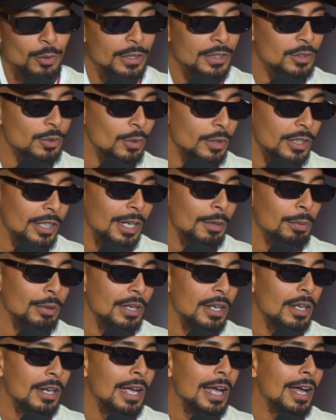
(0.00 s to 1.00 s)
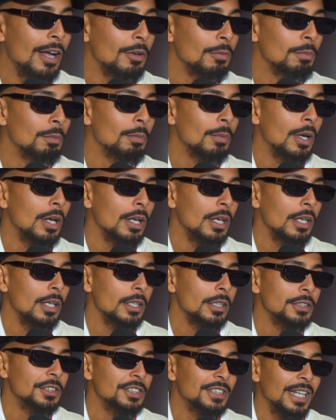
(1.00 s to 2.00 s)
2020, I put out an album,
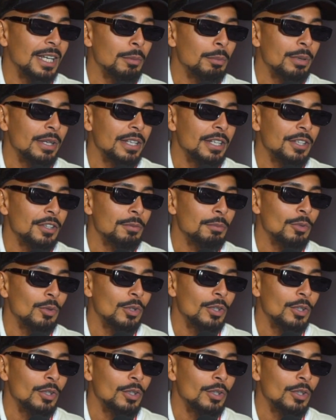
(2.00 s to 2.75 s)
Champagne in the